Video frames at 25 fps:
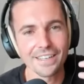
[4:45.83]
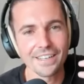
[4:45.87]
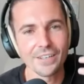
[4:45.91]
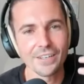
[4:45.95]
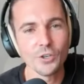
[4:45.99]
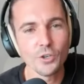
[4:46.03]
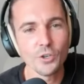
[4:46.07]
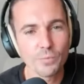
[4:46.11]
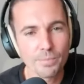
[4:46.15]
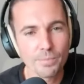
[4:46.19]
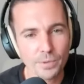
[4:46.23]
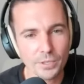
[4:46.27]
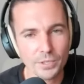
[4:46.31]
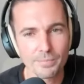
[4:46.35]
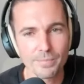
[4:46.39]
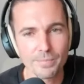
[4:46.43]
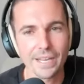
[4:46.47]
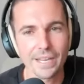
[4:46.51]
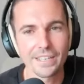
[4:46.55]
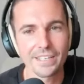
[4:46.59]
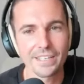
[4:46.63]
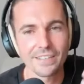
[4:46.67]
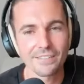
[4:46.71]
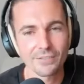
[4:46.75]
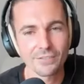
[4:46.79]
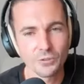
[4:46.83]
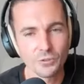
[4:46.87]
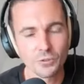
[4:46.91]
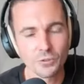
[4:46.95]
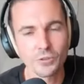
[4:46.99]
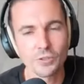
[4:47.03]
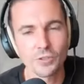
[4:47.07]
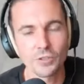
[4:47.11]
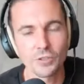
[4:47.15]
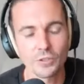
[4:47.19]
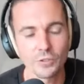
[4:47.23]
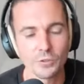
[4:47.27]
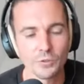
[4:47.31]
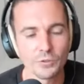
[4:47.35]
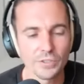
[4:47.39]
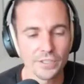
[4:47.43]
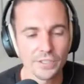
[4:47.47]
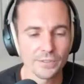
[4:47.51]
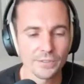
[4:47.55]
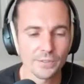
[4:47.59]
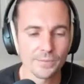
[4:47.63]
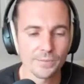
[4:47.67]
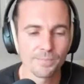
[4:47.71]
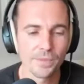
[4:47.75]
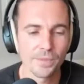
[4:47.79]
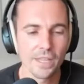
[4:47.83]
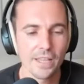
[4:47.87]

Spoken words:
new perspectives, new conclusions.